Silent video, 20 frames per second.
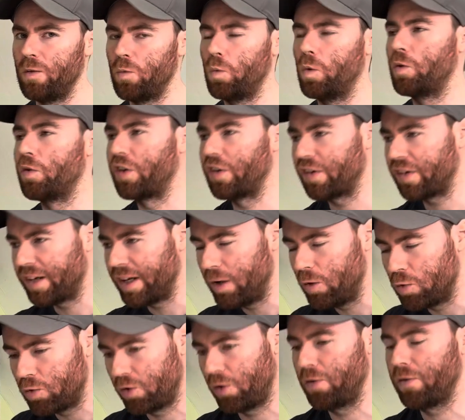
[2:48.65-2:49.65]
will
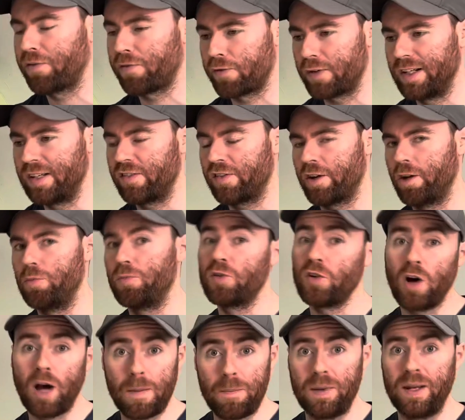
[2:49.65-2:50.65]
still do 3 scoops,
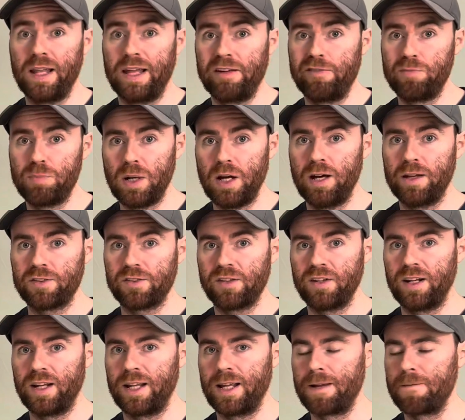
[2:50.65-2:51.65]
I believe,
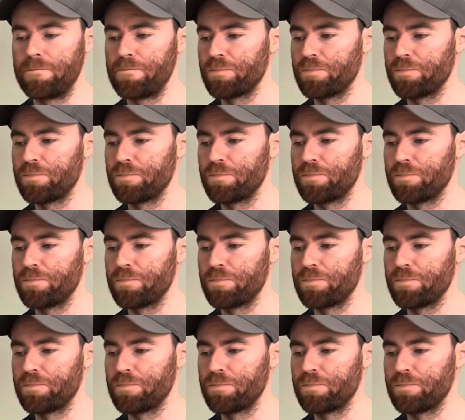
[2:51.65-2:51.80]
personally.